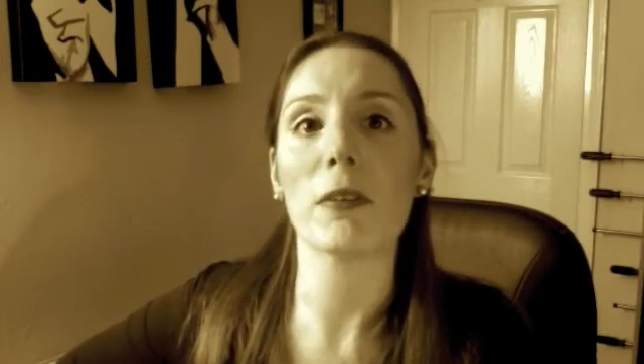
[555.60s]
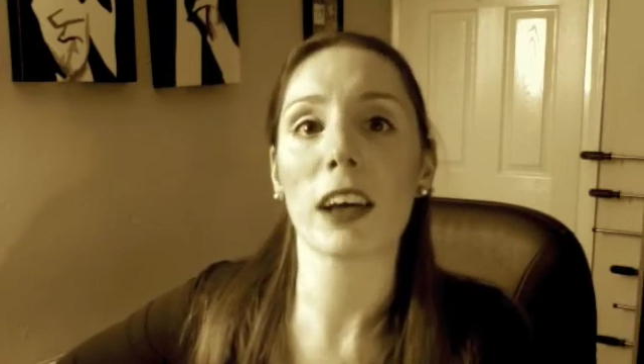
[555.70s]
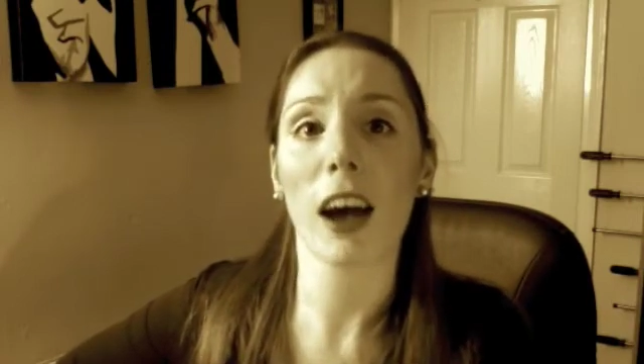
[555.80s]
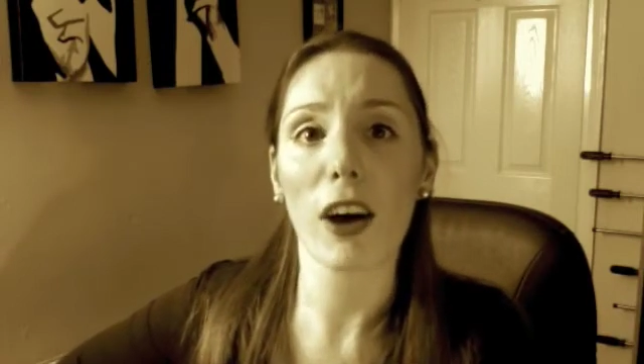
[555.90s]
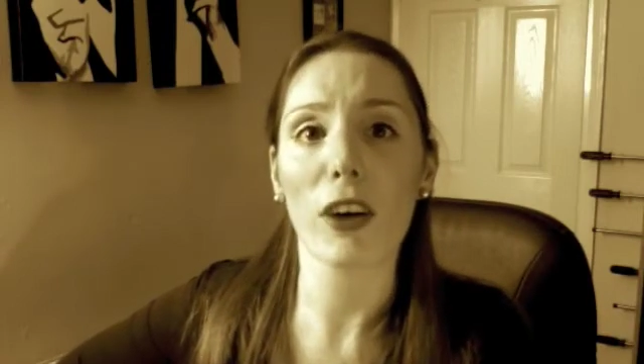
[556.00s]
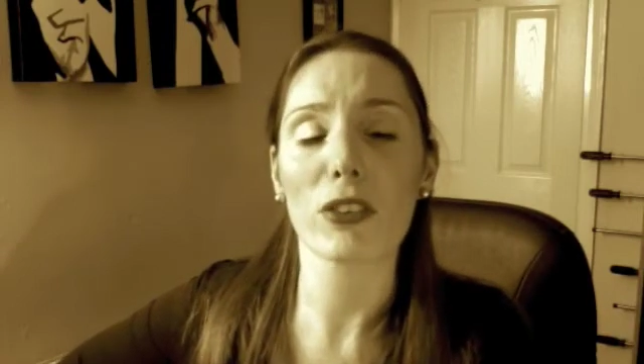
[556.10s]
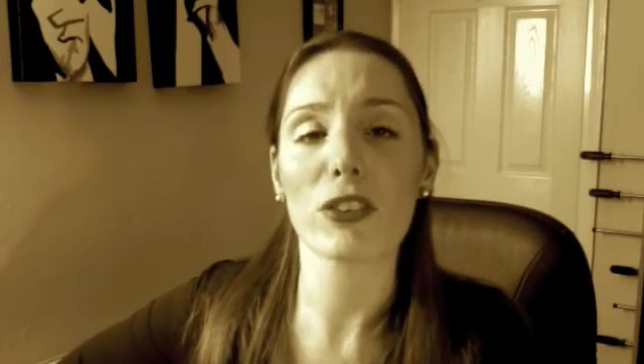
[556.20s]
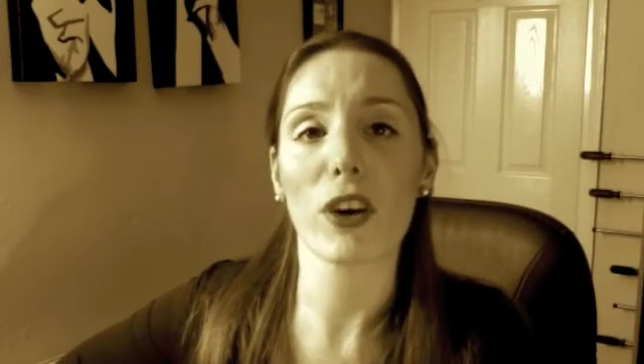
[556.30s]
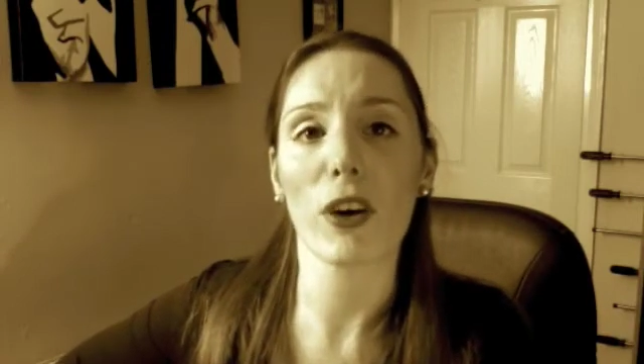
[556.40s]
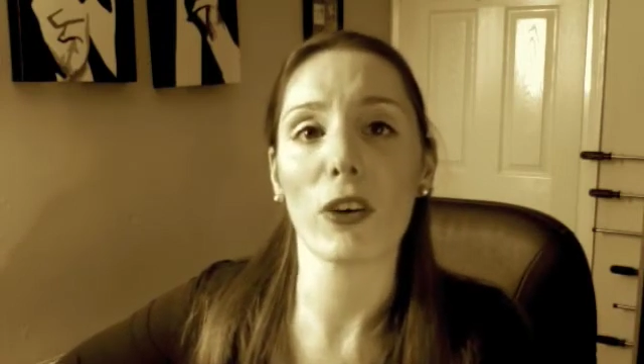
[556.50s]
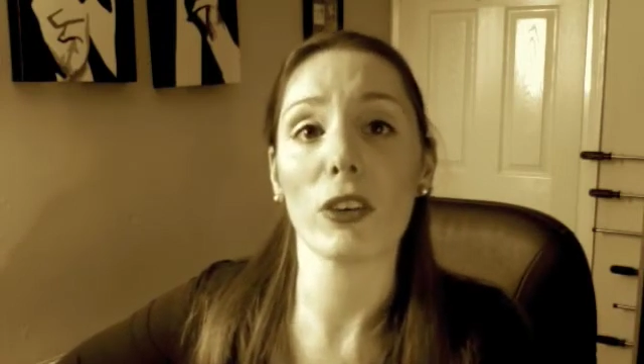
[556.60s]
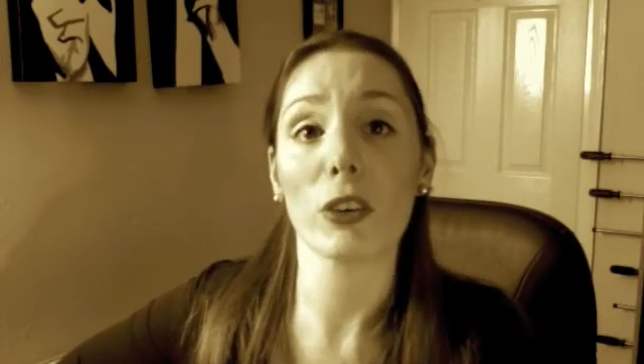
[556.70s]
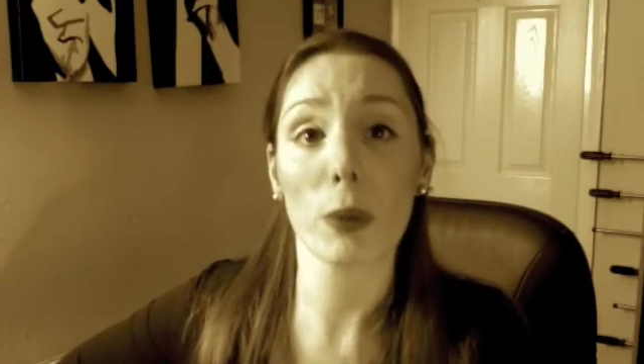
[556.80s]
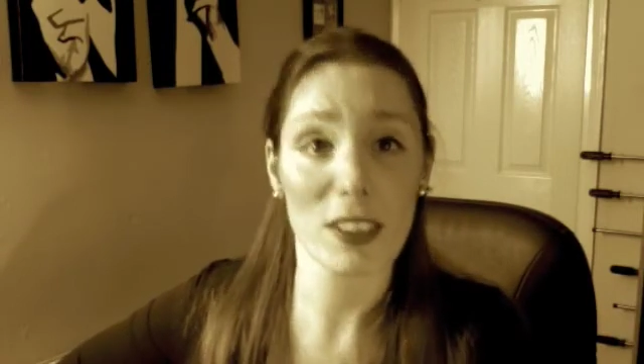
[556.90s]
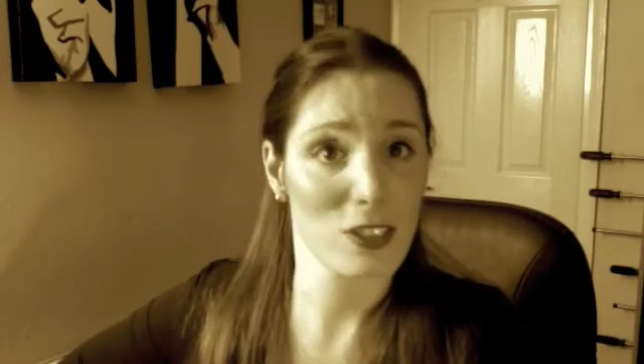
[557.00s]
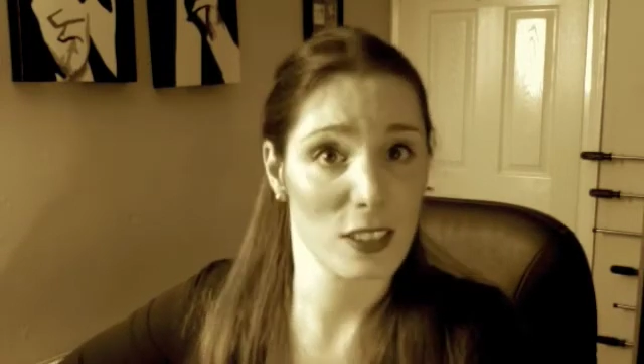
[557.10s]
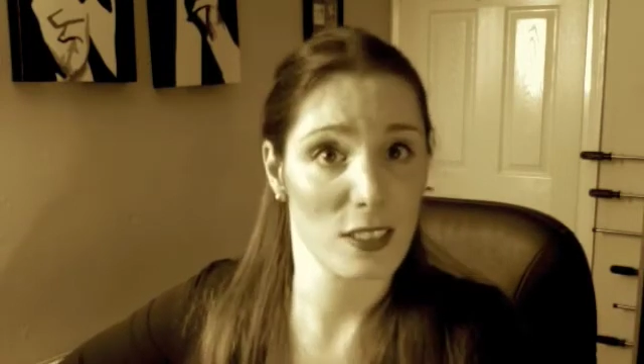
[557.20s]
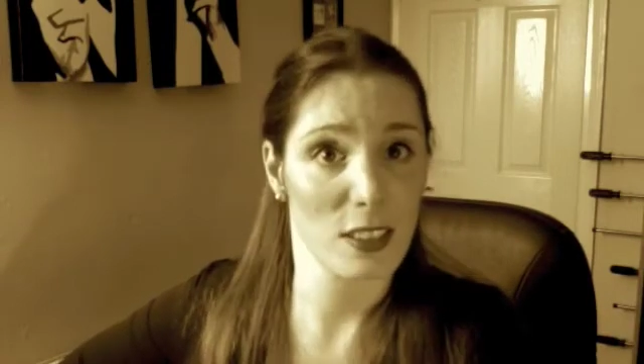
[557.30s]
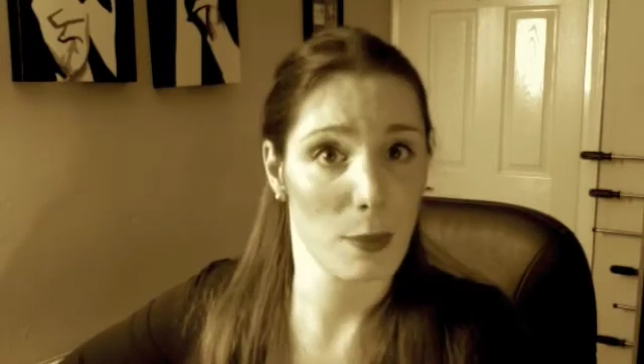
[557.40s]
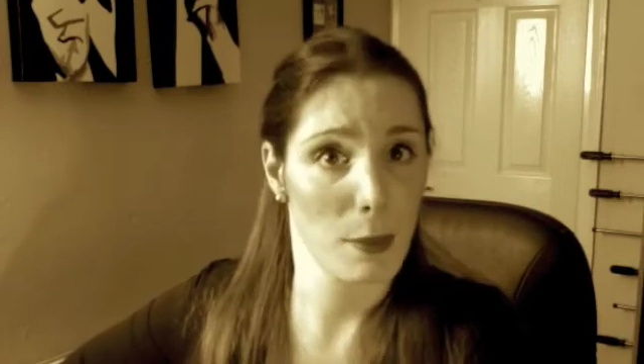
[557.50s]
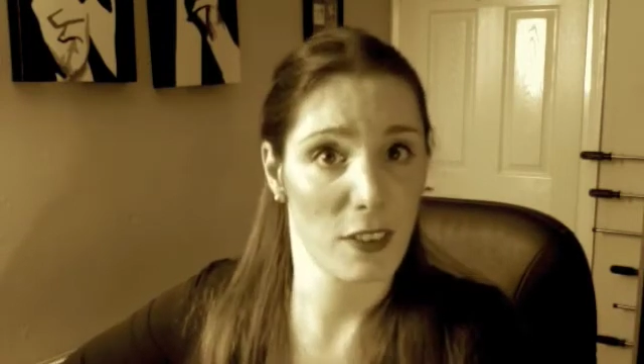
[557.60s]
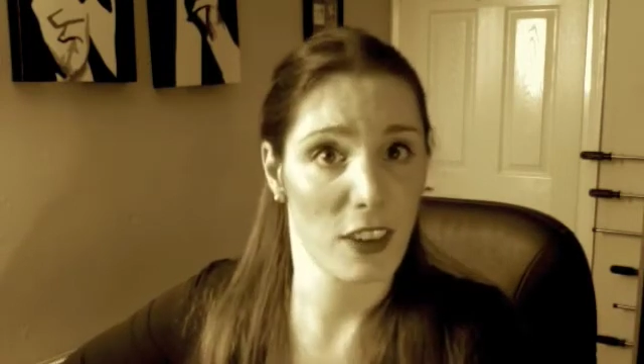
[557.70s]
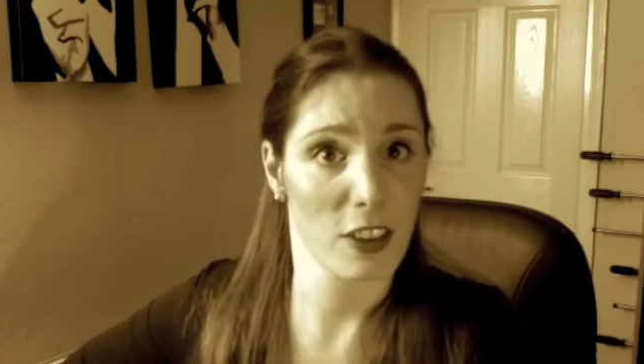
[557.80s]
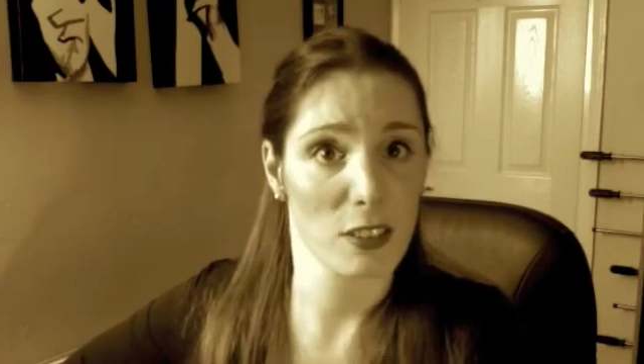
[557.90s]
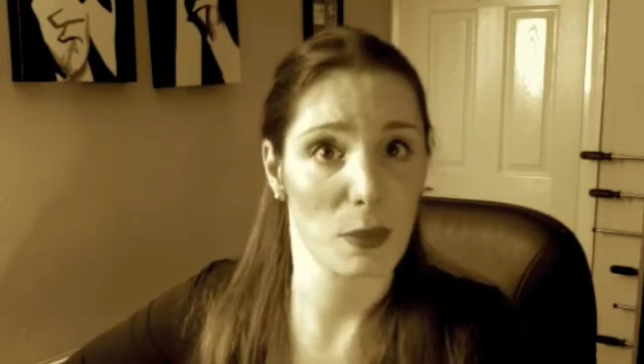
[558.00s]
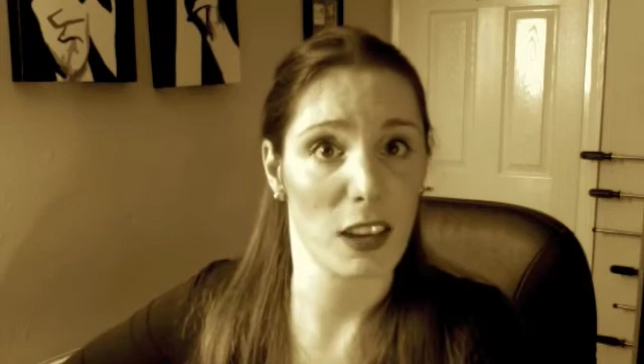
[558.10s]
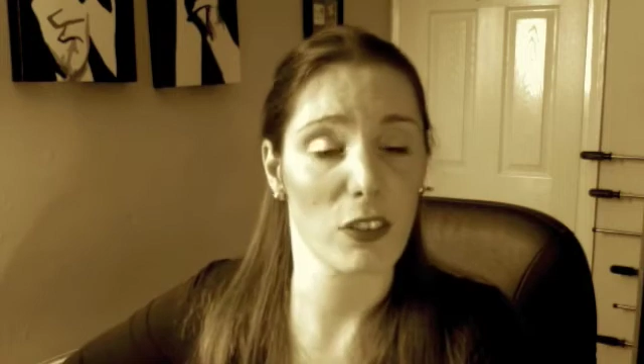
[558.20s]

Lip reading: cast on questions that people have asked me.